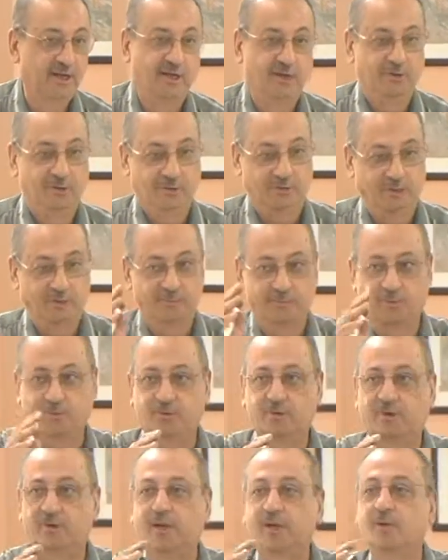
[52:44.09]
you can put
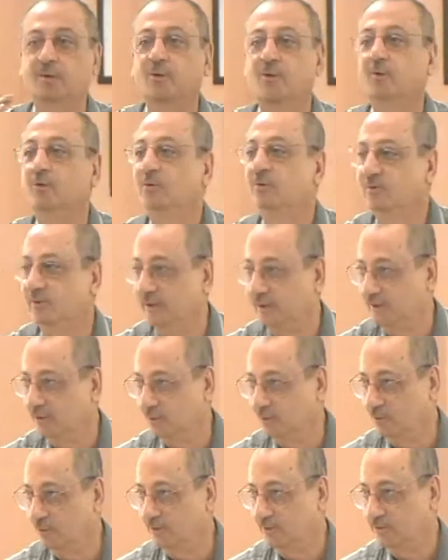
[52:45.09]
it into 3
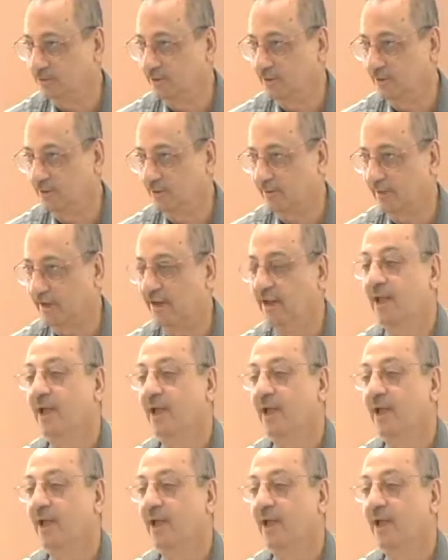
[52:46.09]
groups. Okay.